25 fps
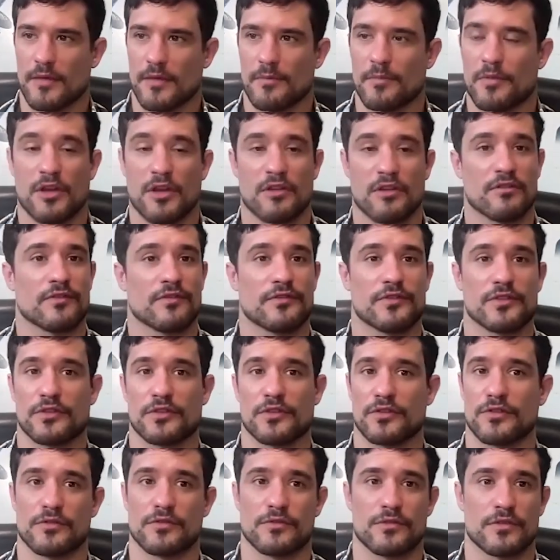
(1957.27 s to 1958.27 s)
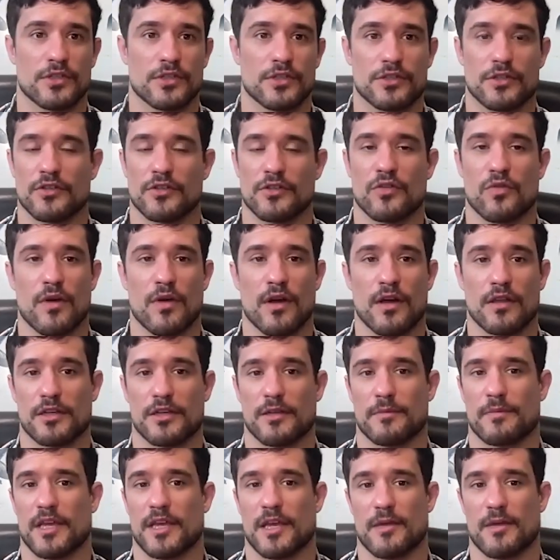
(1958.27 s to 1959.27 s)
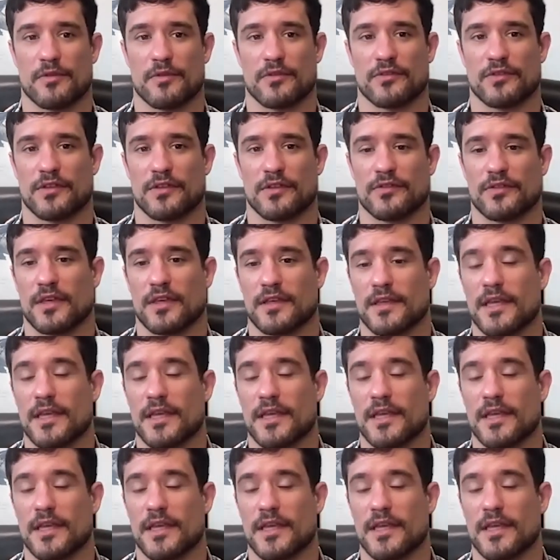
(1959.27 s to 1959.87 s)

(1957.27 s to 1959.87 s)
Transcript: peer-reviewed, good quality papers that say,